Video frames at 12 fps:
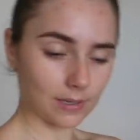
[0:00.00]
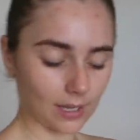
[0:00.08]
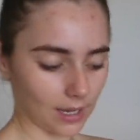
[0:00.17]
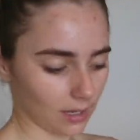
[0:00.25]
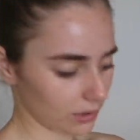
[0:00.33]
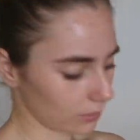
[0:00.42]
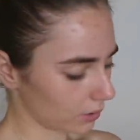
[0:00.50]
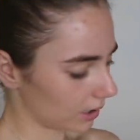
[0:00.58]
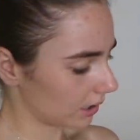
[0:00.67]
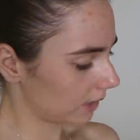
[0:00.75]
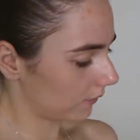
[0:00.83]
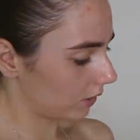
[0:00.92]
But yeah, I thought
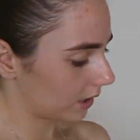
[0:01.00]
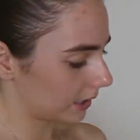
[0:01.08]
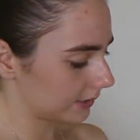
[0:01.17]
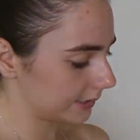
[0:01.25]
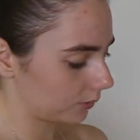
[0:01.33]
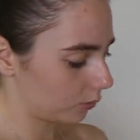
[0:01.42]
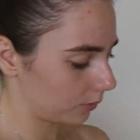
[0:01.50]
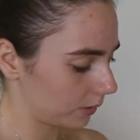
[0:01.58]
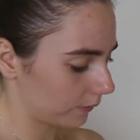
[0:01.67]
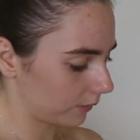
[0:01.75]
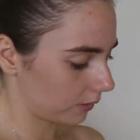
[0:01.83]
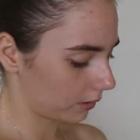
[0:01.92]
I'd give you guys a little
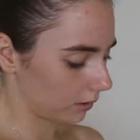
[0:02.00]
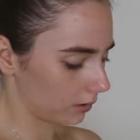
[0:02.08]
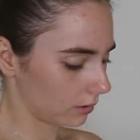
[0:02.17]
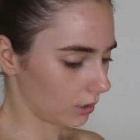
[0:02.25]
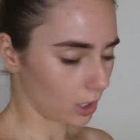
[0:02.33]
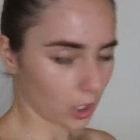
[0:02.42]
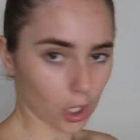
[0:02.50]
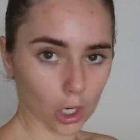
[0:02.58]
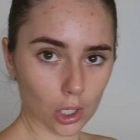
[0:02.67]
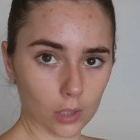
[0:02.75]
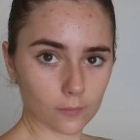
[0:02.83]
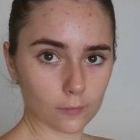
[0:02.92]
bit of a
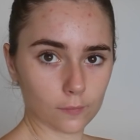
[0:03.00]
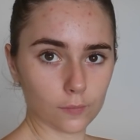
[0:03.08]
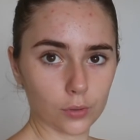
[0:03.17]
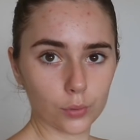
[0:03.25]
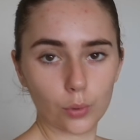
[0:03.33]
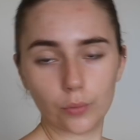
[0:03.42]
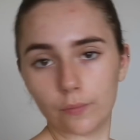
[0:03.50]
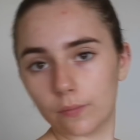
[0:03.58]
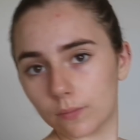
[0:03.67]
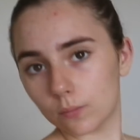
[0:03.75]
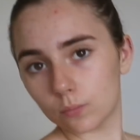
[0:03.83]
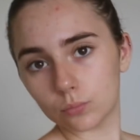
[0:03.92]
overview
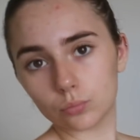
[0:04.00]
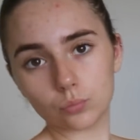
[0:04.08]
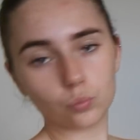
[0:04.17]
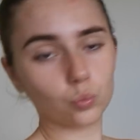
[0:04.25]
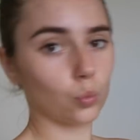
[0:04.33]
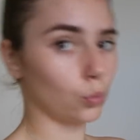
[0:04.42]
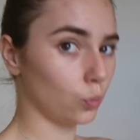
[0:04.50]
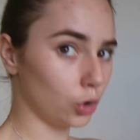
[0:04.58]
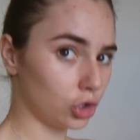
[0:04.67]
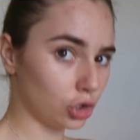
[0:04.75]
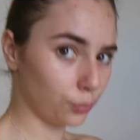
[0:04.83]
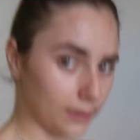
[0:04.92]
of
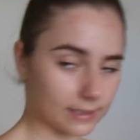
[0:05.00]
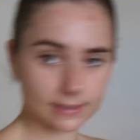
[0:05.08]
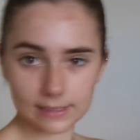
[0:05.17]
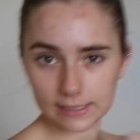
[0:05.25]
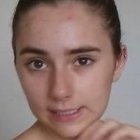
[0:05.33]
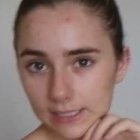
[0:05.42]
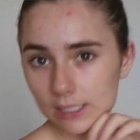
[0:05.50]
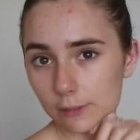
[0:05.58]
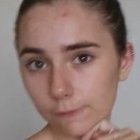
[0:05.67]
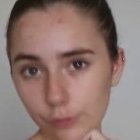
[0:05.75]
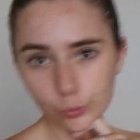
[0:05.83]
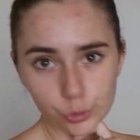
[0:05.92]
what you'll be seeing in
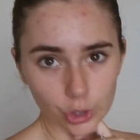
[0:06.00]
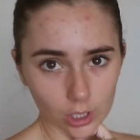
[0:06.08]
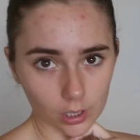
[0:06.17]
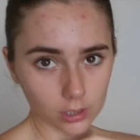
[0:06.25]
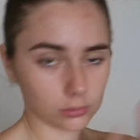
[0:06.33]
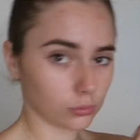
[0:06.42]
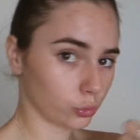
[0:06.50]
the future.